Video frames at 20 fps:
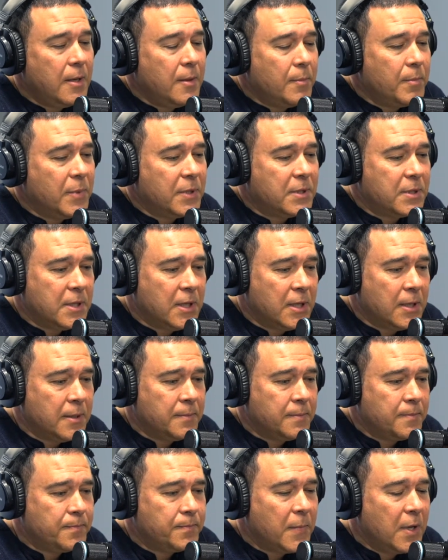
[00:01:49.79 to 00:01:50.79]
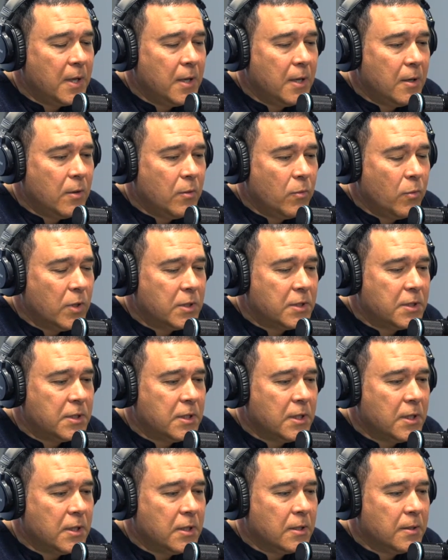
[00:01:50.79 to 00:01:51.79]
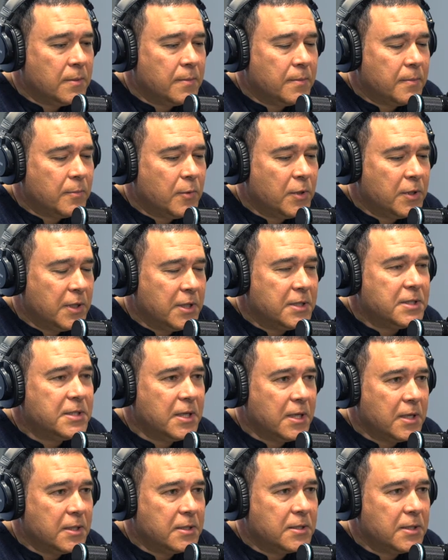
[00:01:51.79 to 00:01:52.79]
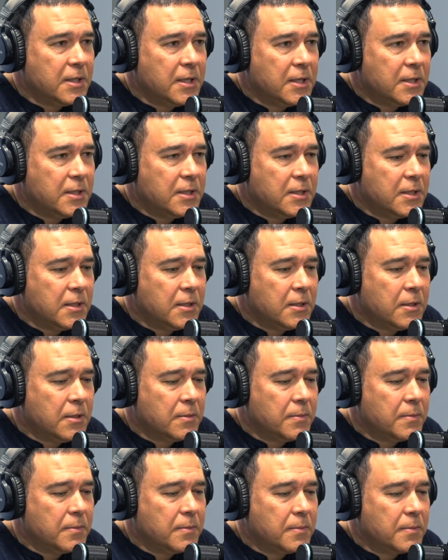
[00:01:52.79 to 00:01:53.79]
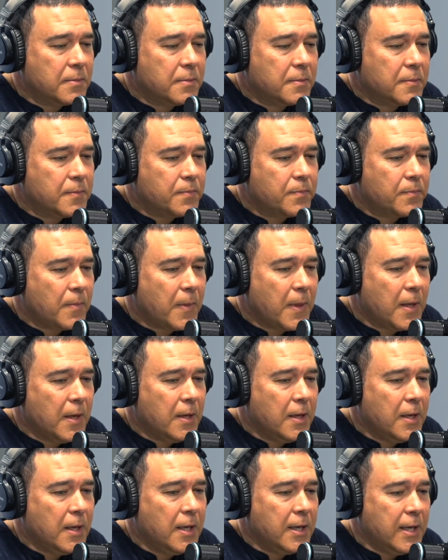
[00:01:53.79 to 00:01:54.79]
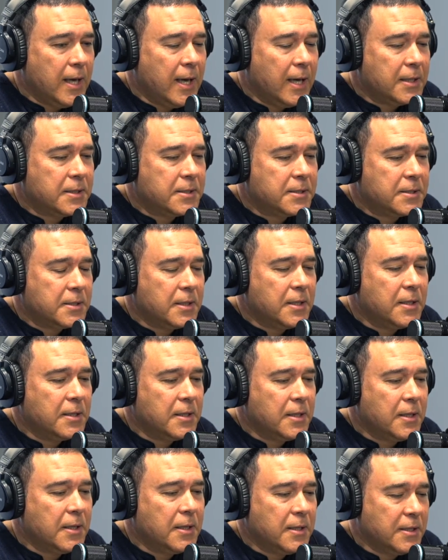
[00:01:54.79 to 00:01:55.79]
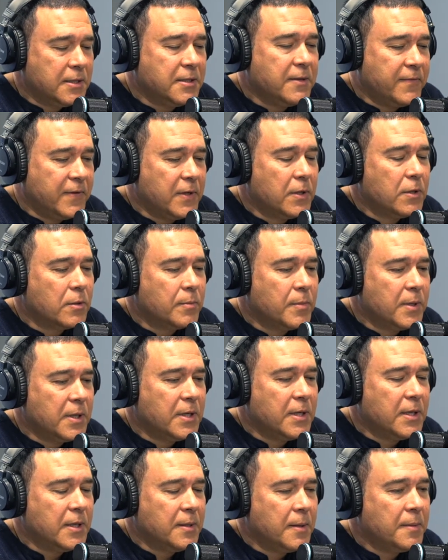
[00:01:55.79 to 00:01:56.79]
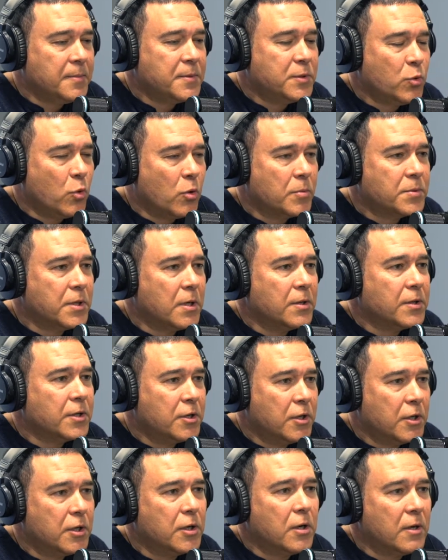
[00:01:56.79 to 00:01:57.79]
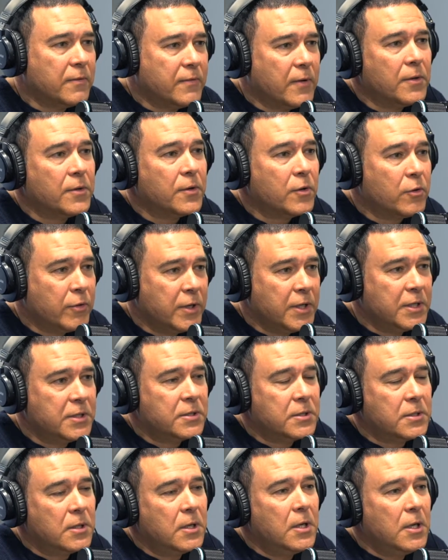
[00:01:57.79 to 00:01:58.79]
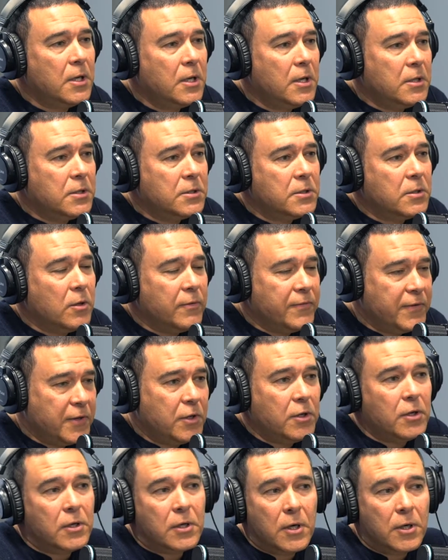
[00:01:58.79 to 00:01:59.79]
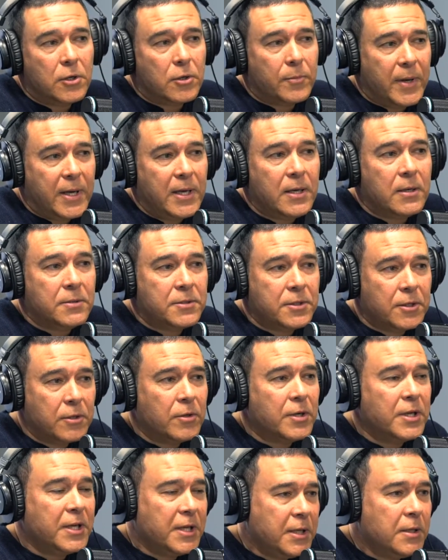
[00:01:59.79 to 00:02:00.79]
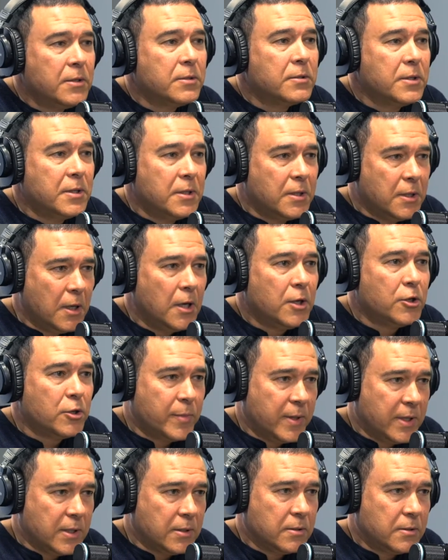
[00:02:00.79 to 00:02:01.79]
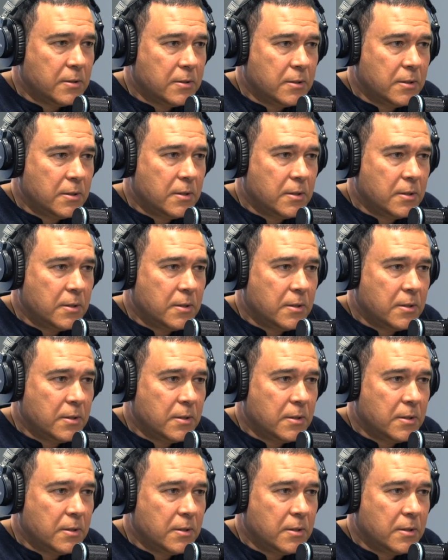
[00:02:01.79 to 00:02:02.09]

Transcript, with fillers: But um, what um, what this does, it um, it acts, it is a filler, but it absorbs all the cook-off, all the grease. So if you cook one hundred pounds, you're going to yield one hundred pounds,